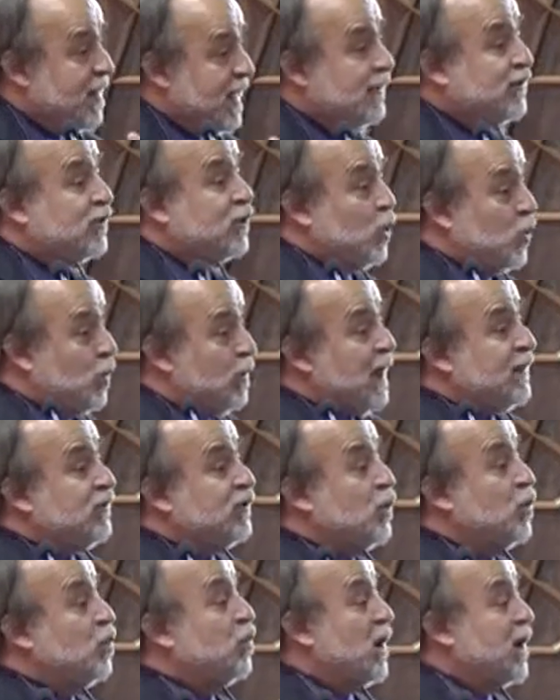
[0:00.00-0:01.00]
that's
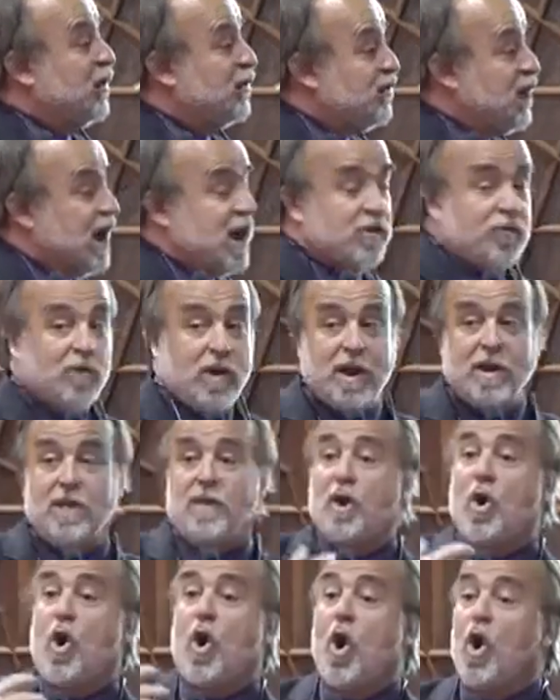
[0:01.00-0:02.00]
the exchange rate
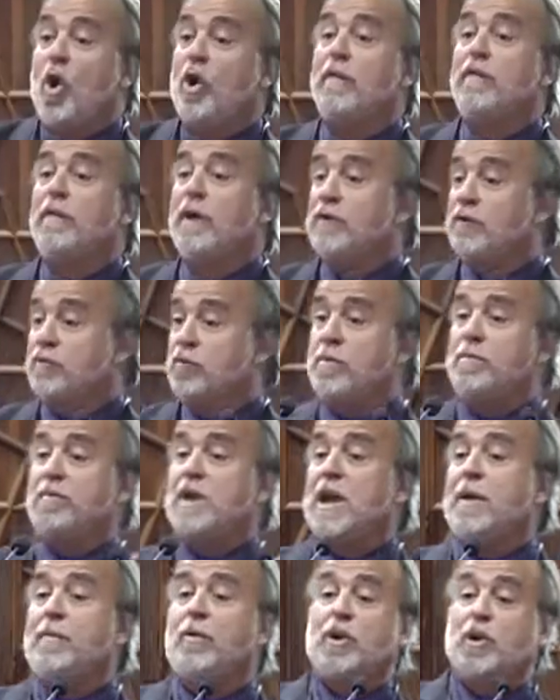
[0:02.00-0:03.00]
that all of us would
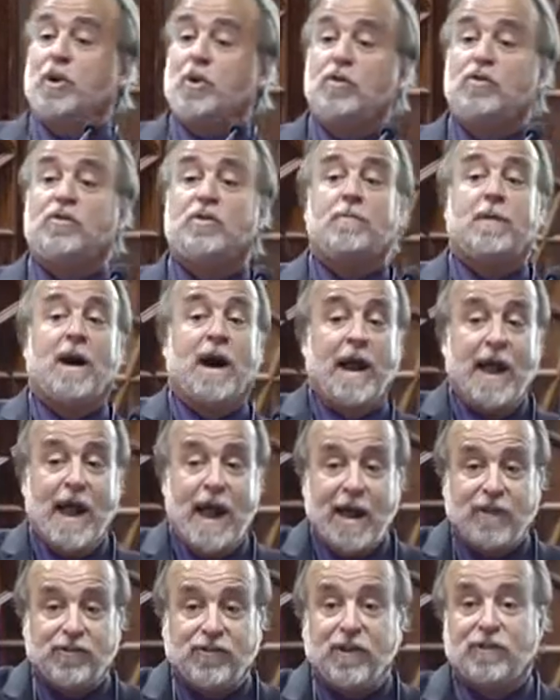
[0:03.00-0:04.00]
be able to use to buy
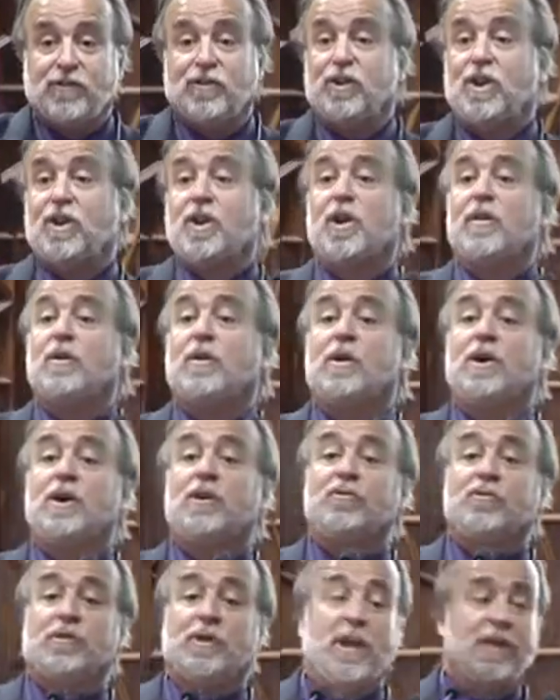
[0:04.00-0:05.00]
assets in another country.